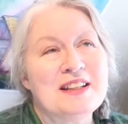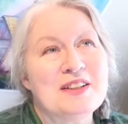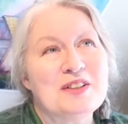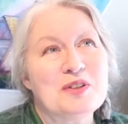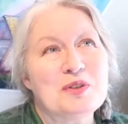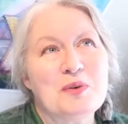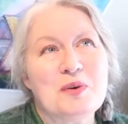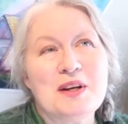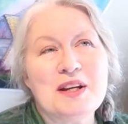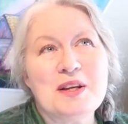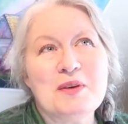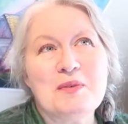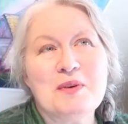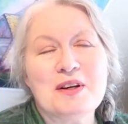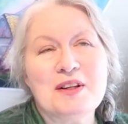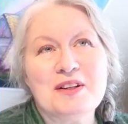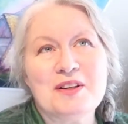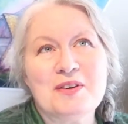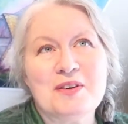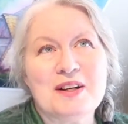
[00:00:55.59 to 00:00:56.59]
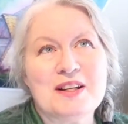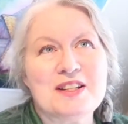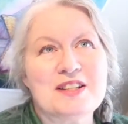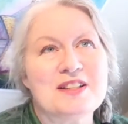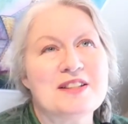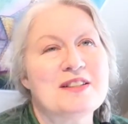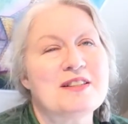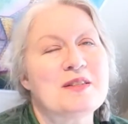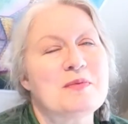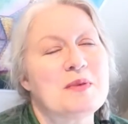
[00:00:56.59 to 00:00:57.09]
21
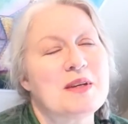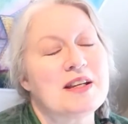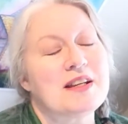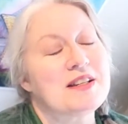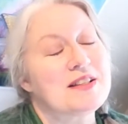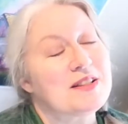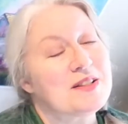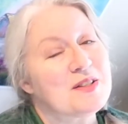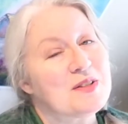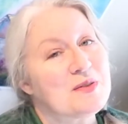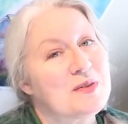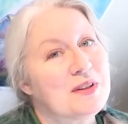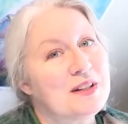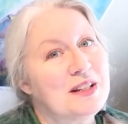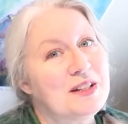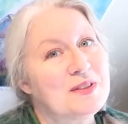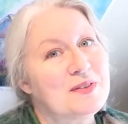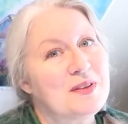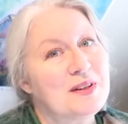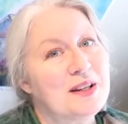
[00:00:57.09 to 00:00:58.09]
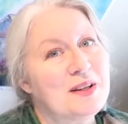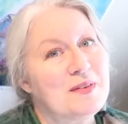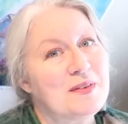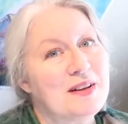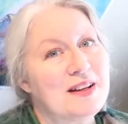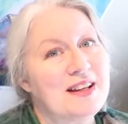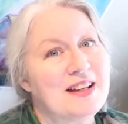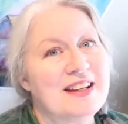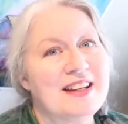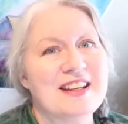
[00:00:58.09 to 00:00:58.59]
questions because it's
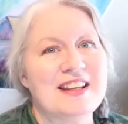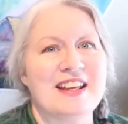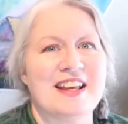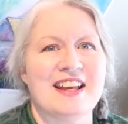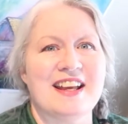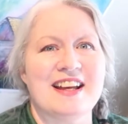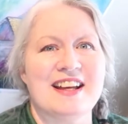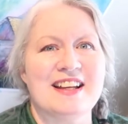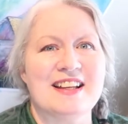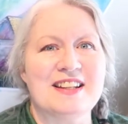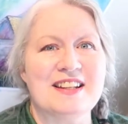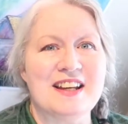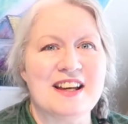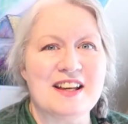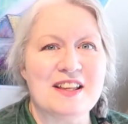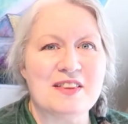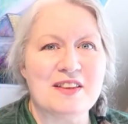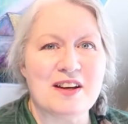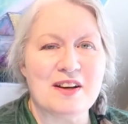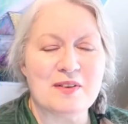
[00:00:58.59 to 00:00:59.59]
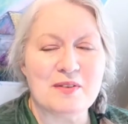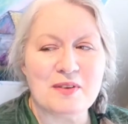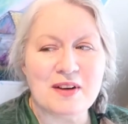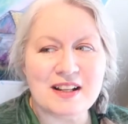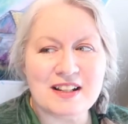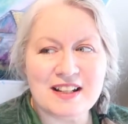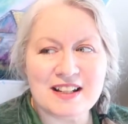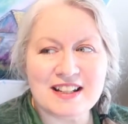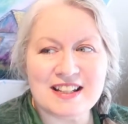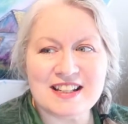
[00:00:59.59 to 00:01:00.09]
2021, and I thought, why
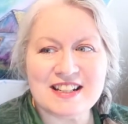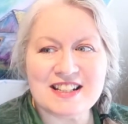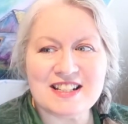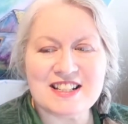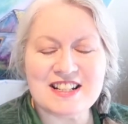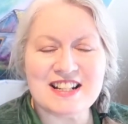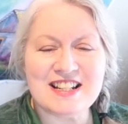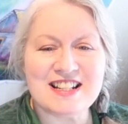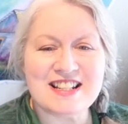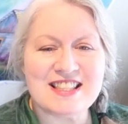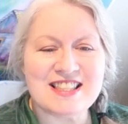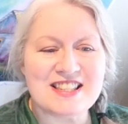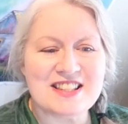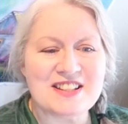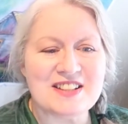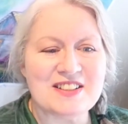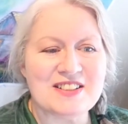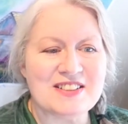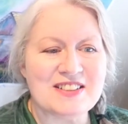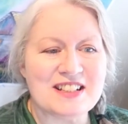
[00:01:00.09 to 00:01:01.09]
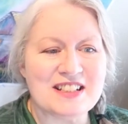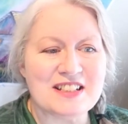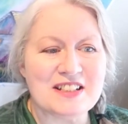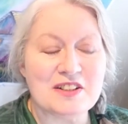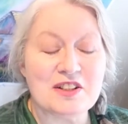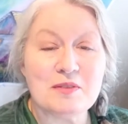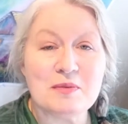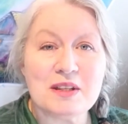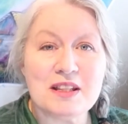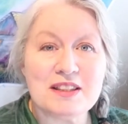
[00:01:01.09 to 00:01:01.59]
not get a chance to get to
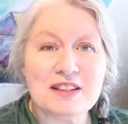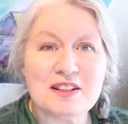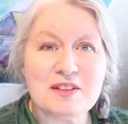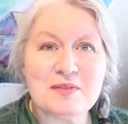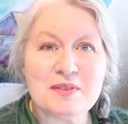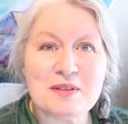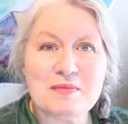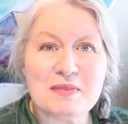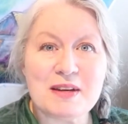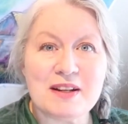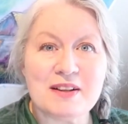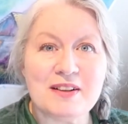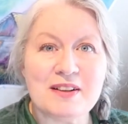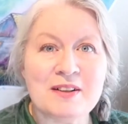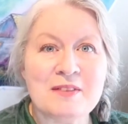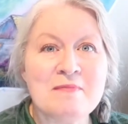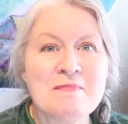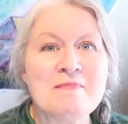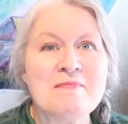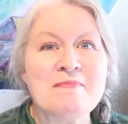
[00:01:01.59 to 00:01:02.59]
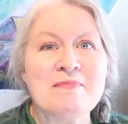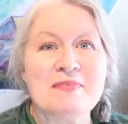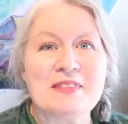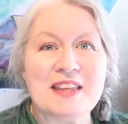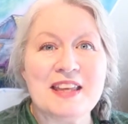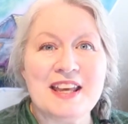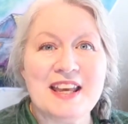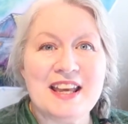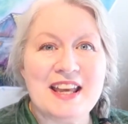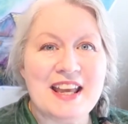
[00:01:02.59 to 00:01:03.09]
know me a little bit better,
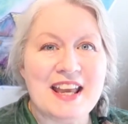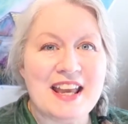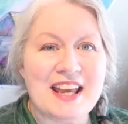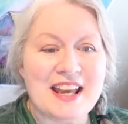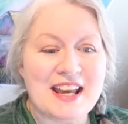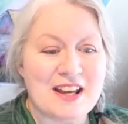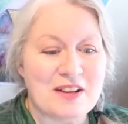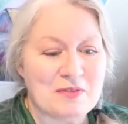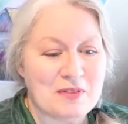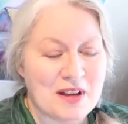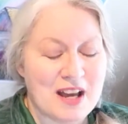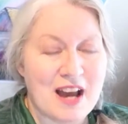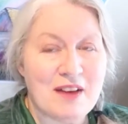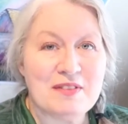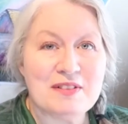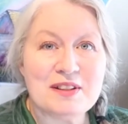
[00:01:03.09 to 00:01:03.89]
and we'll have a